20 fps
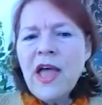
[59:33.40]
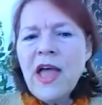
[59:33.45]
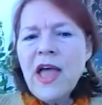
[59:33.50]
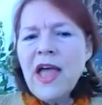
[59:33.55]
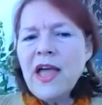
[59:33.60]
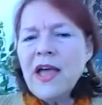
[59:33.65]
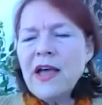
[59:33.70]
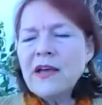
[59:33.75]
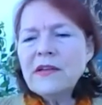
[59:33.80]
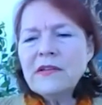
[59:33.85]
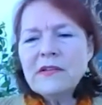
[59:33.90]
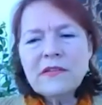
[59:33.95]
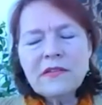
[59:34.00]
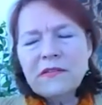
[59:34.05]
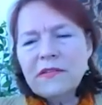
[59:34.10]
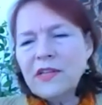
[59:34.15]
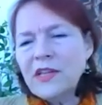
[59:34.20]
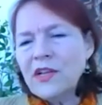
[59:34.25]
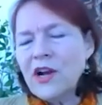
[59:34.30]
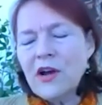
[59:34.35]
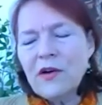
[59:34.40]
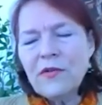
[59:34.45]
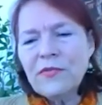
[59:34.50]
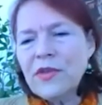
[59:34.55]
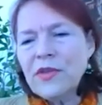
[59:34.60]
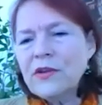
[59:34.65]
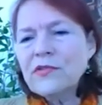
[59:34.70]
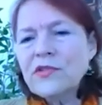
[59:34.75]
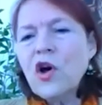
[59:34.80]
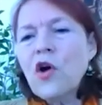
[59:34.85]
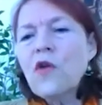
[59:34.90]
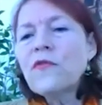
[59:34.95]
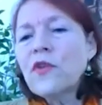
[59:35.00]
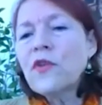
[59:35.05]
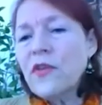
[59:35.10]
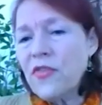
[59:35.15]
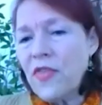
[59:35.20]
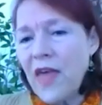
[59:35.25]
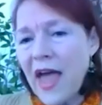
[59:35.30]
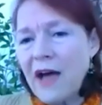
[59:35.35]
And, you know, there's over a
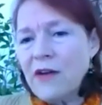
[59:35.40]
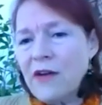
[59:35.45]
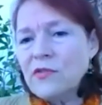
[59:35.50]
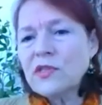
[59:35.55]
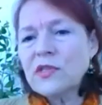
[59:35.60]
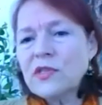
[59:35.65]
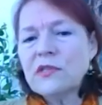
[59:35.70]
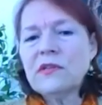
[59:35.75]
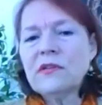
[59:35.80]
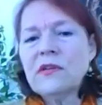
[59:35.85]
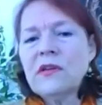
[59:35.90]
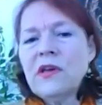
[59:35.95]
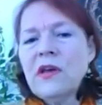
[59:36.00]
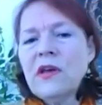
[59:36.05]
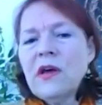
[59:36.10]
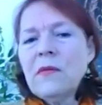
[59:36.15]
thousand